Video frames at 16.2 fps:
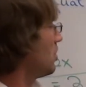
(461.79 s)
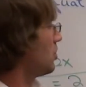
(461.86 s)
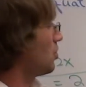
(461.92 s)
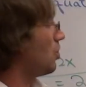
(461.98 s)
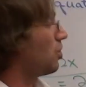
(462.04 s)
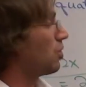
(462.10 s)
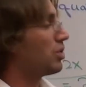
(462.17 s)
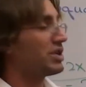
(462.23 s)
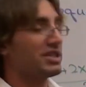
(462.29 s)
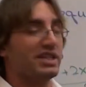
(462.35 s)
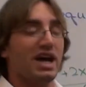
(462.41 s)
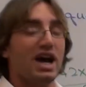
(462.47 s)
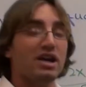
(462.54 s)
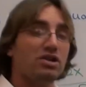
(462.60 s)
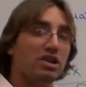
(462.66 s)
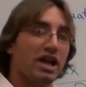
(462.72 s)
the
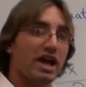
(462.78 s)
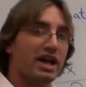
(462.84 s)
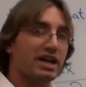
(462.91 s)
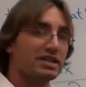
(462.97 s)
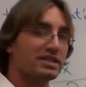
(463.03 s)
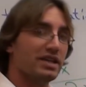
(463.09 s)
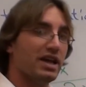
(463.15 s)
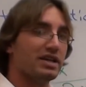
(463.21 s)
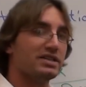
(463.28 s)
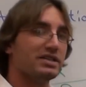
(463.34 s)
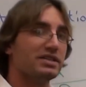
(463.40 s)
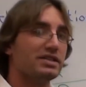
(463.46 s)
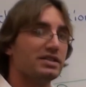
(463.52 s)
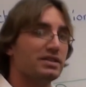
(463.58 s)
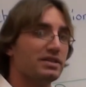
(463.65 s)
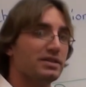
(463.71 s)
horizontal
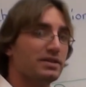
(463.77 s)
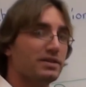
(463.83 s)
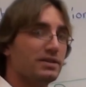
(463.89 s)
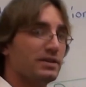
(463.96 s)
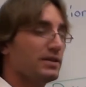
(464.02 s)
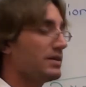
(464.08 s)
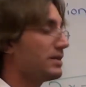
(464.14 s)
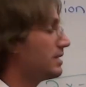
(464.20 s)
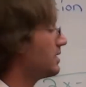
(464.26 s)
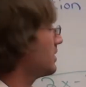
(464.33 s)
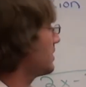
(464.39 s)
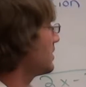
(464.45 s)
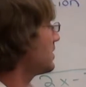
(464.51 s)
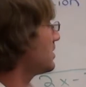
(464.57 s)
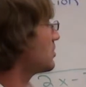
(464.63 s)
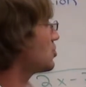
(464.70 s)
axis
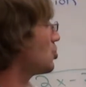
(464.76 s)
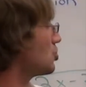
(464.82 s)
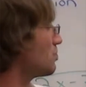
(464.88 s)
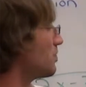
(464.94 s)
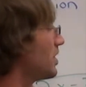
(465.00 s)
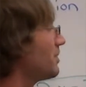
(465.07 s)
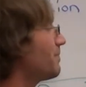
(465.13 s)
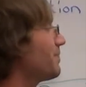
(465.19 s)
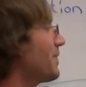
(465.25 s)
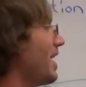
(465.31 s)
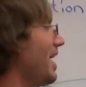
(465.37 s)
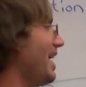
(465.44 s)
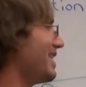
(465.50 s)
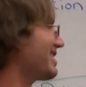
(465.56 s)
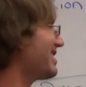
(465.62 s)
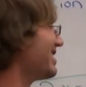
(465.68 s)

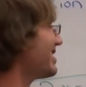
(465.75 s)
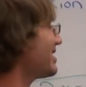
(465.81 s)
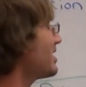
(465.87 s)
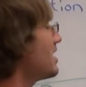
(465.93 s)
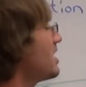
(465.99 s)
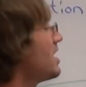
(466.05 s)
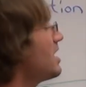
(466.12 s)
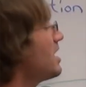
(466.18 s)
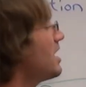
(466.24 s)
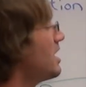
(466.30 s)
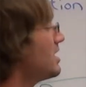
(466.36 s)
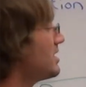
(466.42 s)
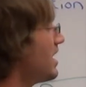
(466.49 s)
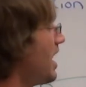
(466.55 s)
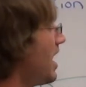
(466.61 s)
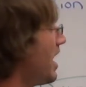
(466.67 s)

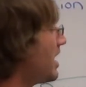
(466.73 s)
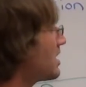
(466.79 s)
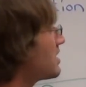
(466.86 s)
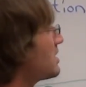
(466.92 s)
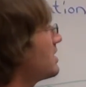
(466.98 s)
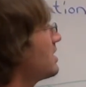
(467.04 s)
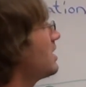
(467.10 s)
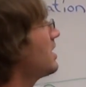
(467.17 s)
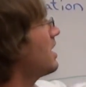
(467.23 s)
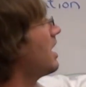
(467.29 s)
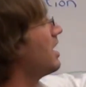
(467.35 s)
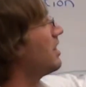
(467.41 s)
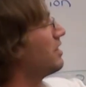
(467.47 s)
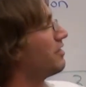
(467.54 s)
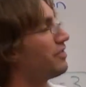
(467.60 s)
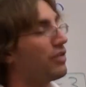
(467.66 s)
is x,
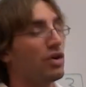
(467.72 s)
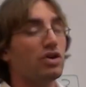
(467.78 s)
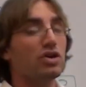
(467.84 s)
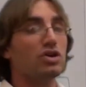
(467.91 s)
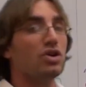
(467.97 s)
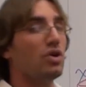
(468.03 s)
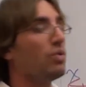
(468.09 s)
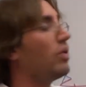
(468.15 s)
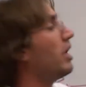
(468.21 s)
and the vertical